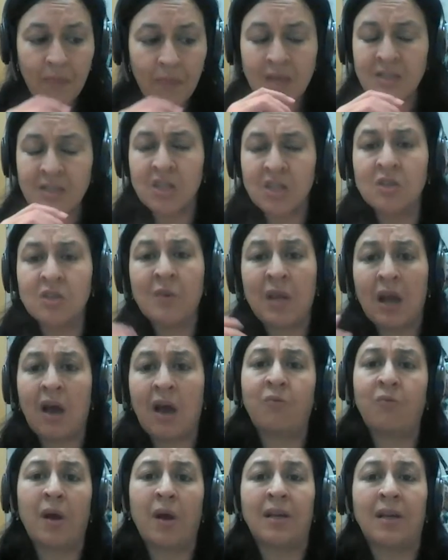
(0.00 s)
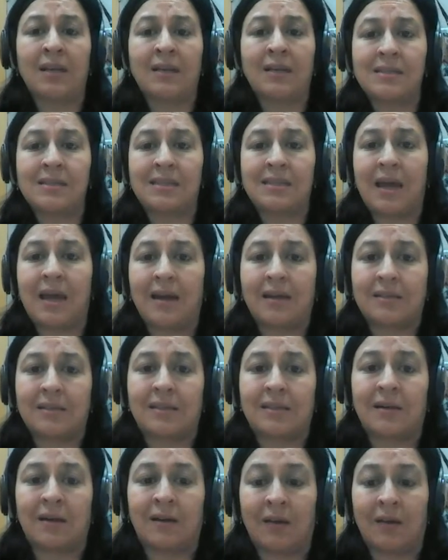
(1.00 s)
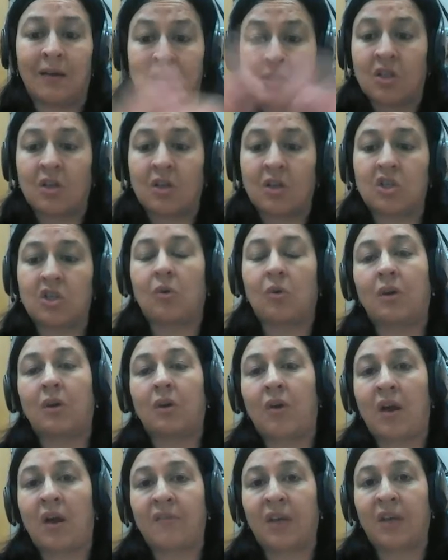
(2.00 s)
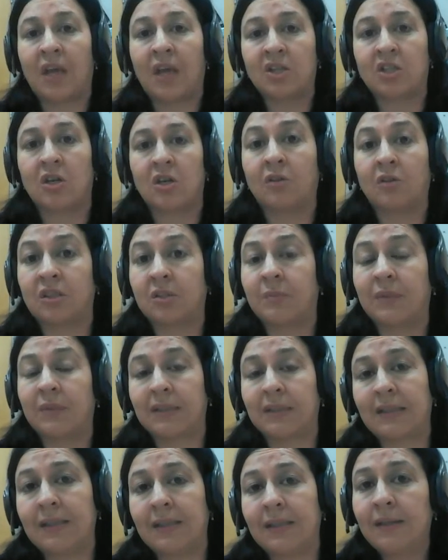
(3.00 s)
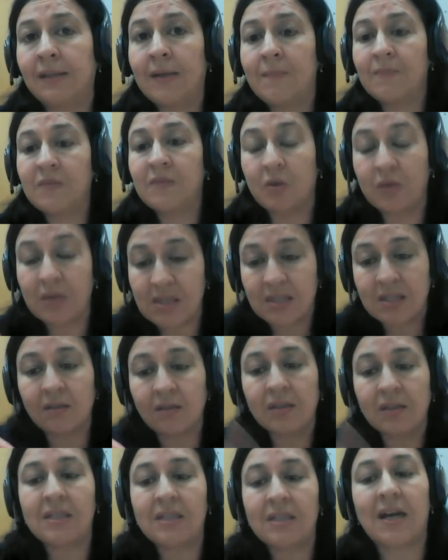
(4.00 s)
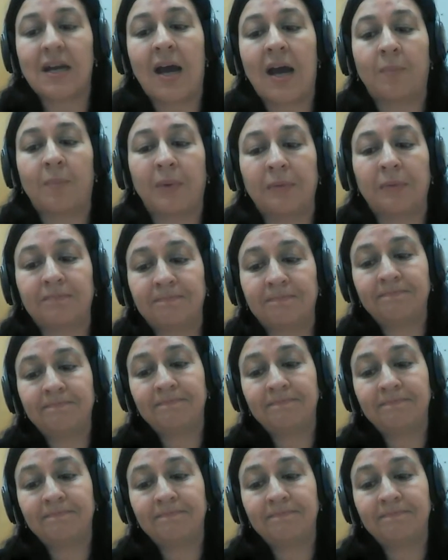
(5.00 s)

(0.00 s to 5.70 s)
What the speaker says: of what it is that is going to show in your navigation ultimately. So it still needs to happen.